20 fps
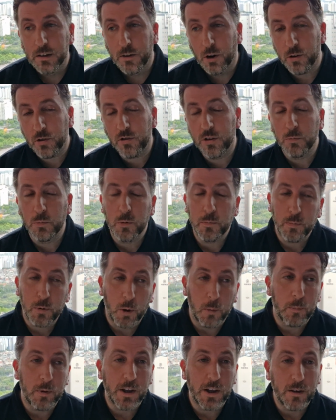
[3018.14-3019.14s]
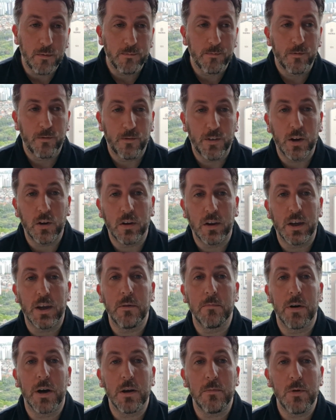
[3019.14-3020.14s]
Austin will probably feel that he
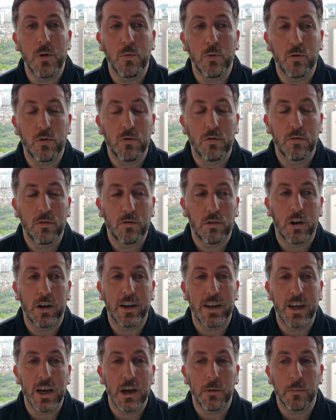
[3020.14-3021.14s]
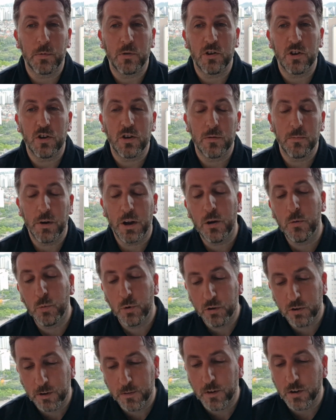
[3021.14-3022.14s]
maybe was slightly out of position, but it
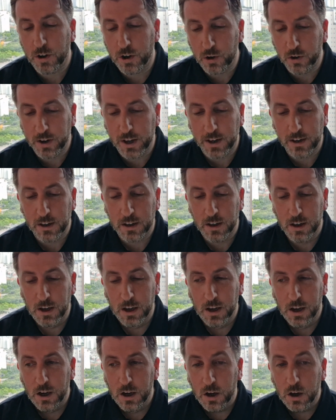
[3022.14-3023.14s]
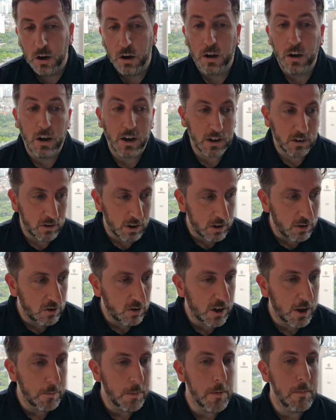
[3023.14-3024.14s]
was a very good header. Like I said,
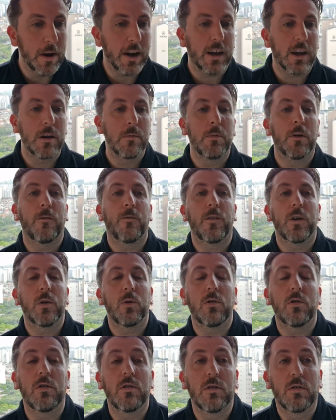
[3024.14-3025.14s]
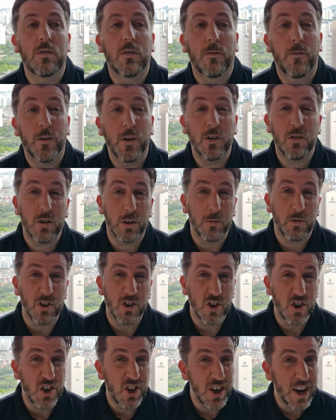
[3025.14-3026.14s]
Skippy back in midfield since first time
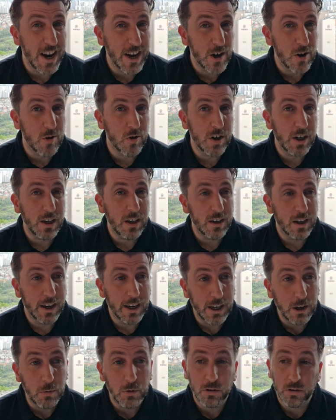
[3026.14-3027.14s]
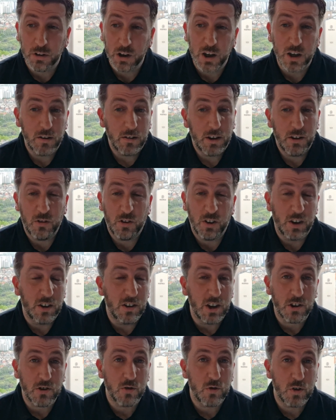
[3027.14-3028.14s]
since January, and he was like his
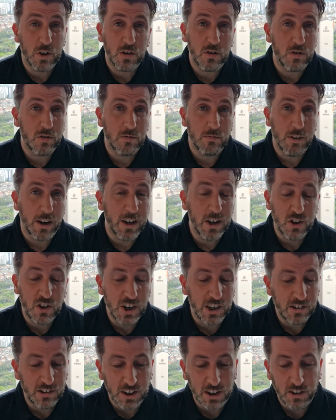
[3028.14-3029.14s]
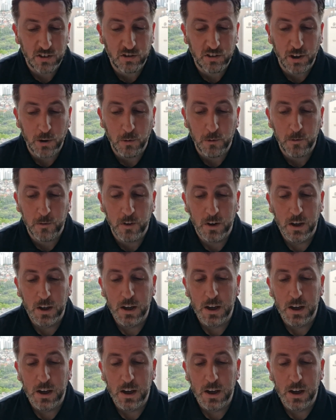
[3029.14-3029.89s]
industrious, energetic self.